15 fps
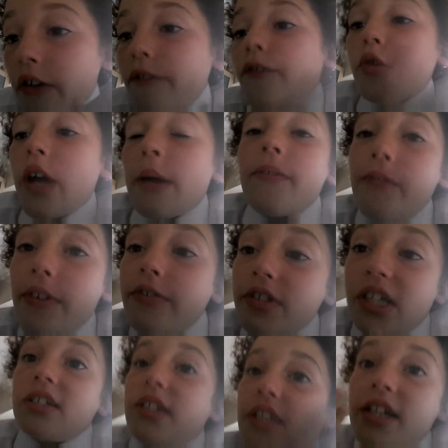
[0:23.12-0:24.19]
I've
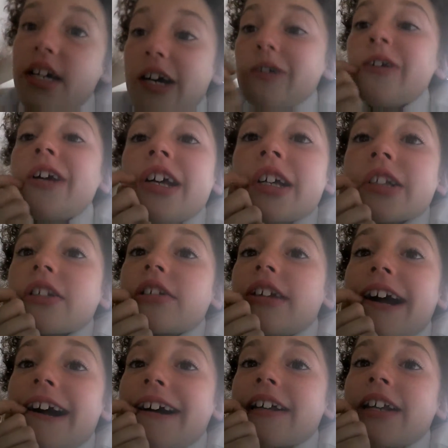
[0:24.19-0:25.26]
got this in
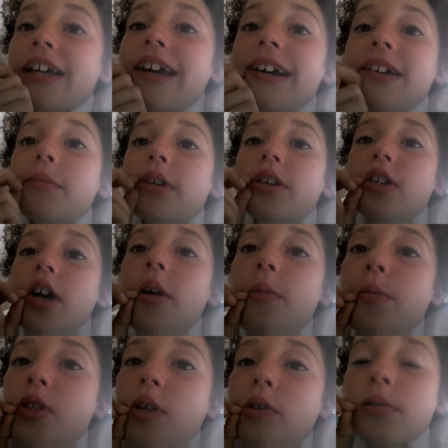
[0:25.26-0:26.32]
my house,
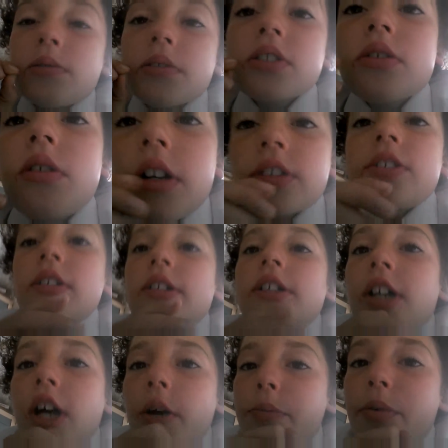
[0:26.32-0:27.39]
my grands.
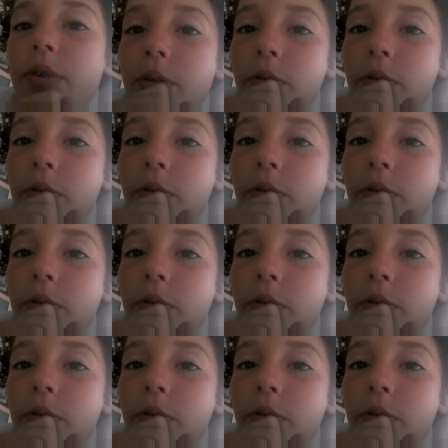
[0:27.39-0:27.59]
And um,